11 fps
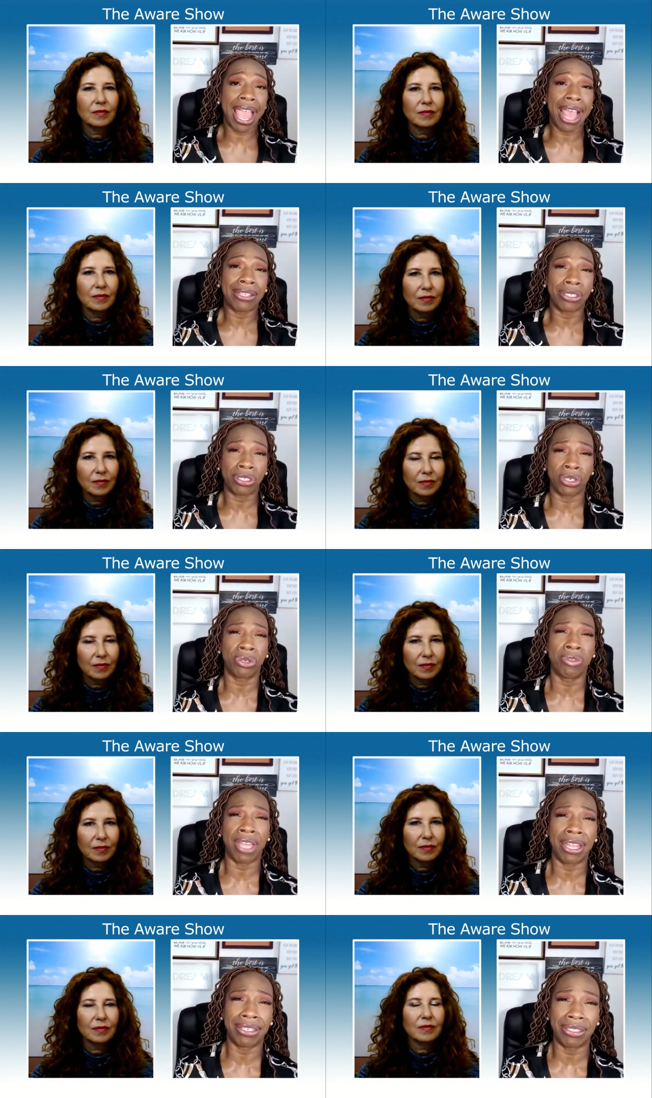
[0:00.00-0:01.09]
Speaker 1: been asked to do
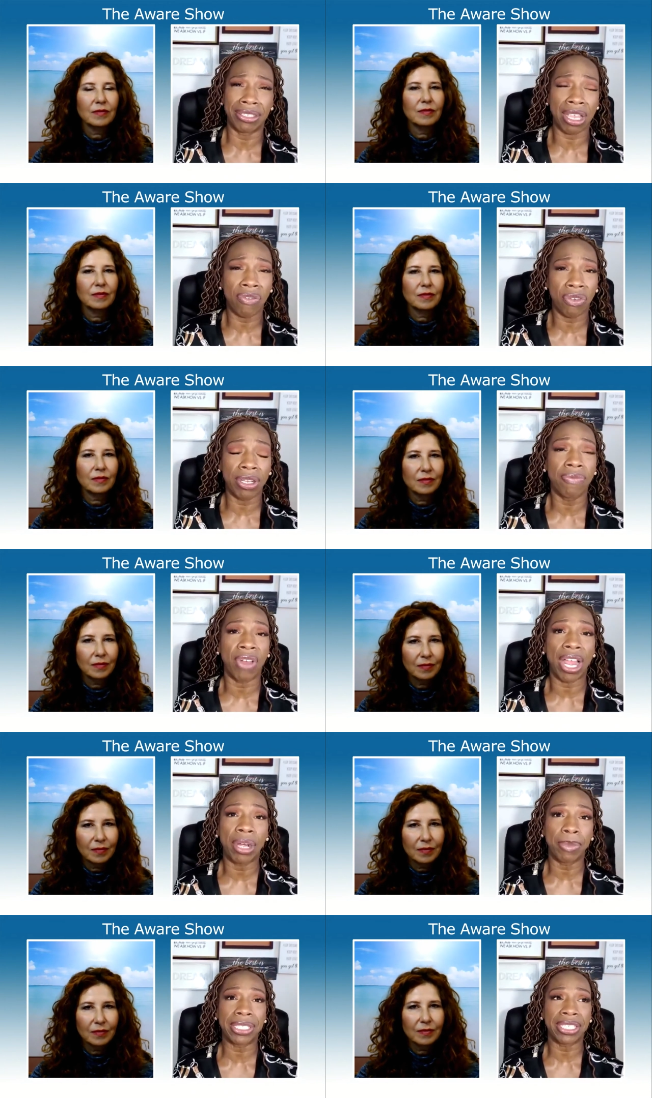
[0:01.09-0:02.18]
that in several
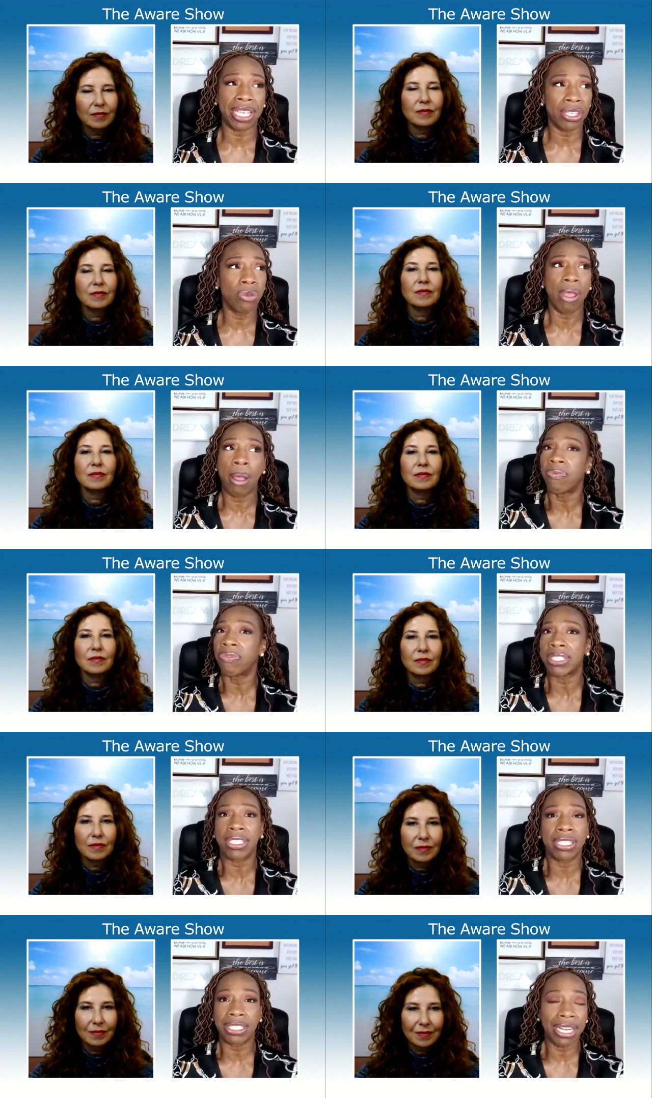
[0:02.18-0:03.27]
environments. Can you help
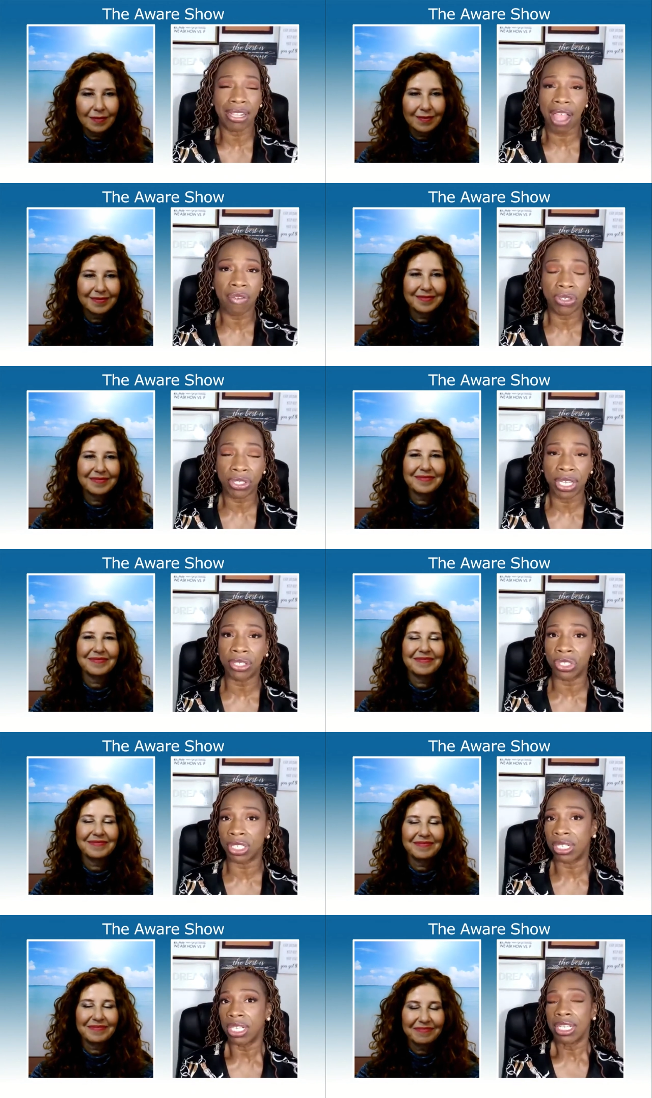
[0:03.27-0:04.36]
facilitate
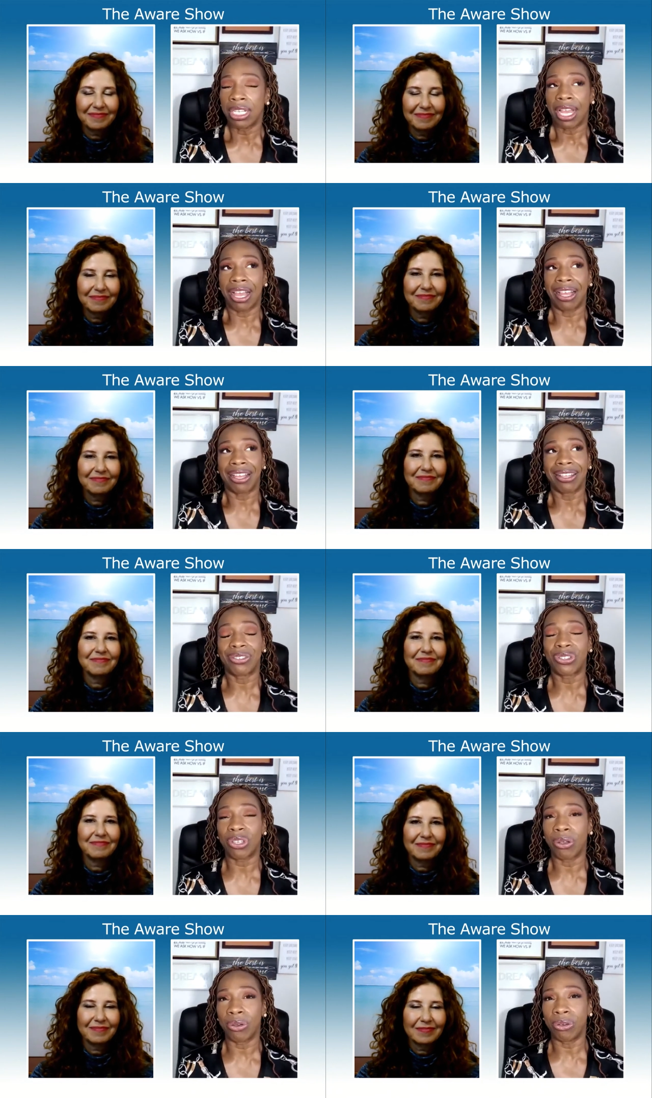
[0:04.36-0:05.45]
conversation? Uh,
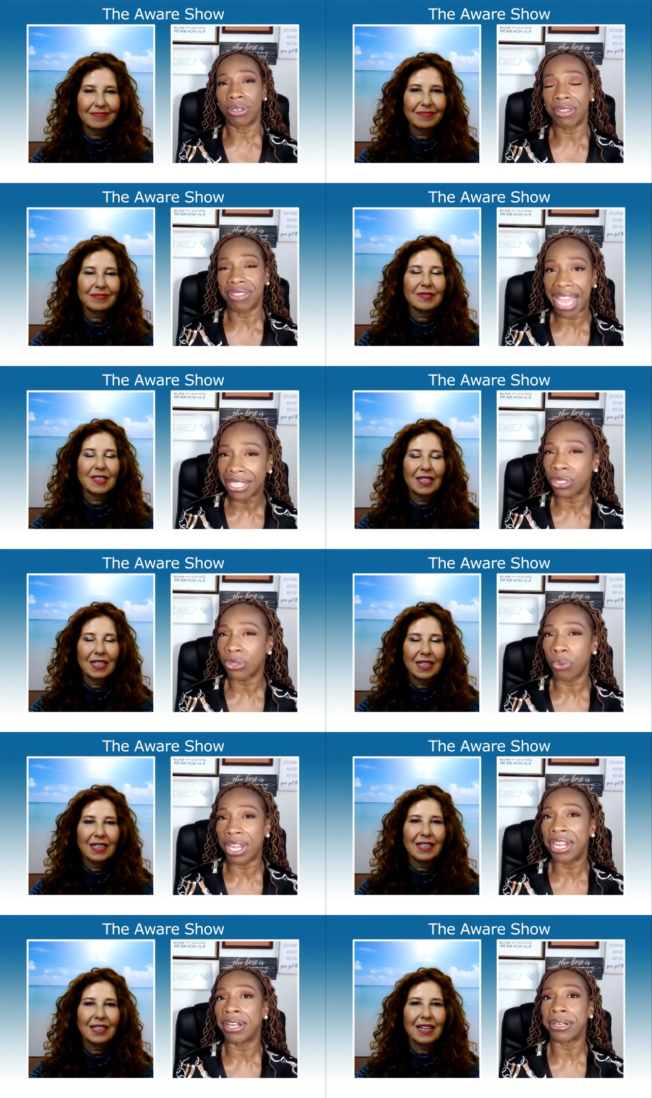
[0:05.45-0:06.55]
so that's
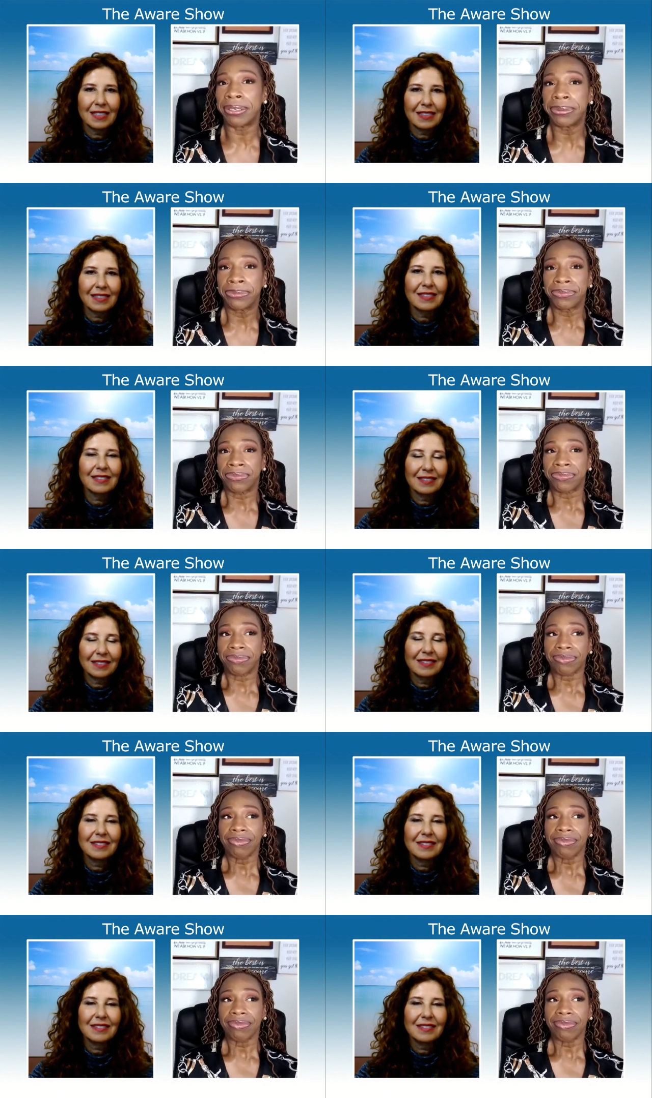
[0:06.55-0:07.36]
where yes.